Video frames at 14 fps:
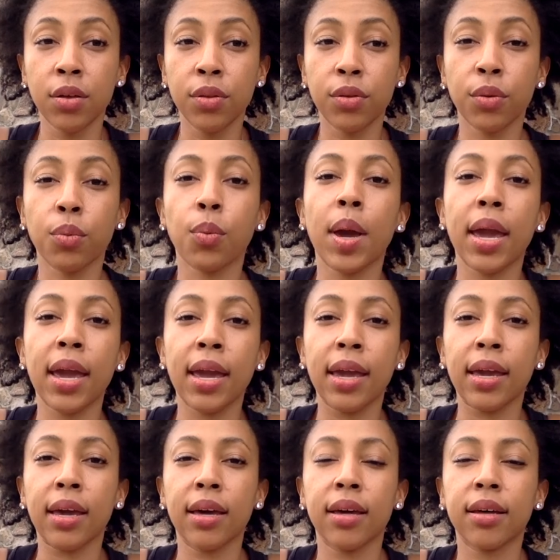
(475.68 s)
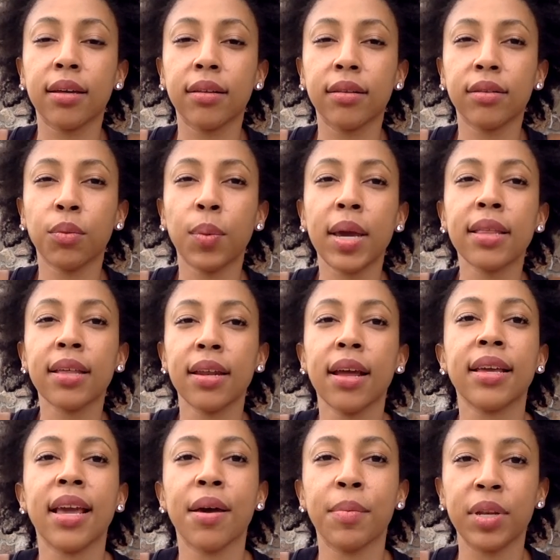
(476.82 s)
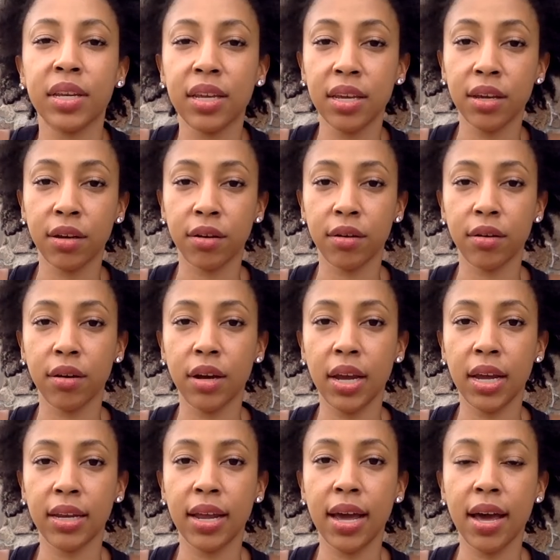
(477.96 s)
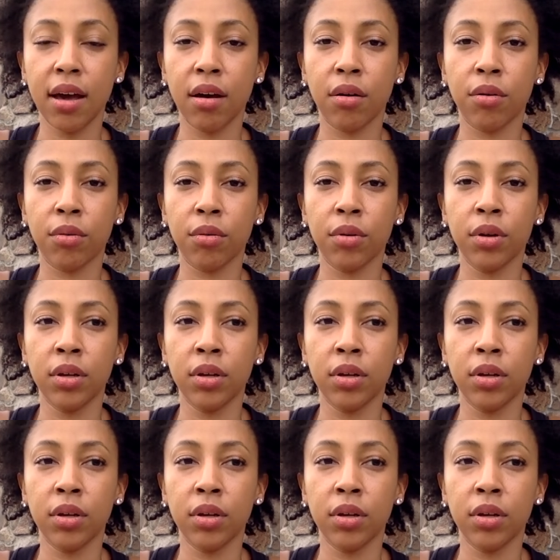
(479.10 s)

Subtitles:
the way the way that I am in here, and how